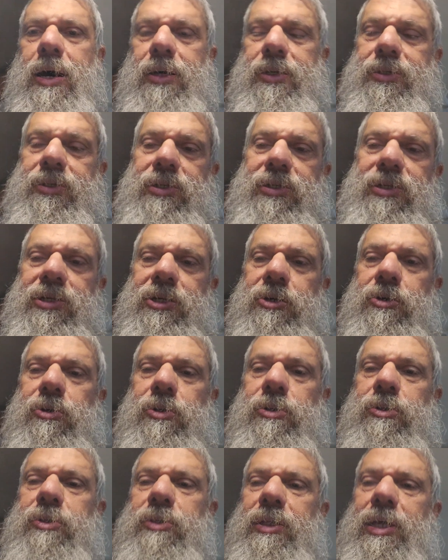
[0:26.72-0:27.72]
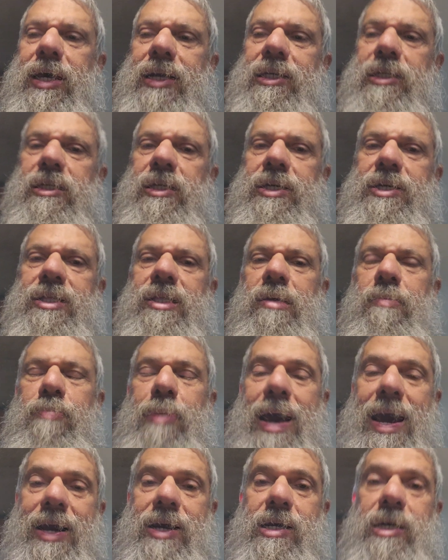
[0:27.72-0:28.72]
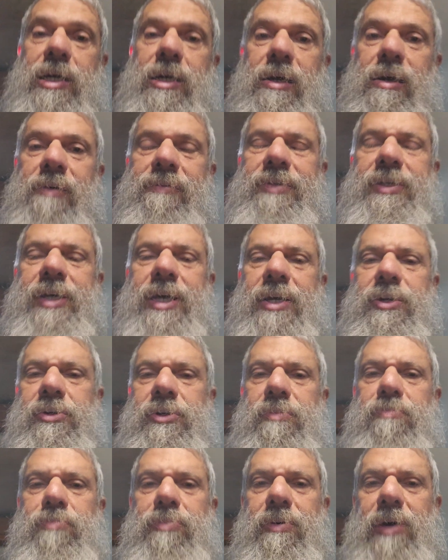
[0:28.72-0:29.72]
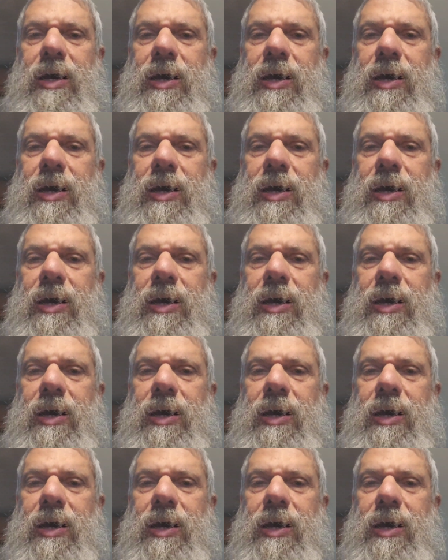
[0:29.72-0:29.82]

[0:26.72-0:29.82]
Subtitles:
seal that is in the back of the engine.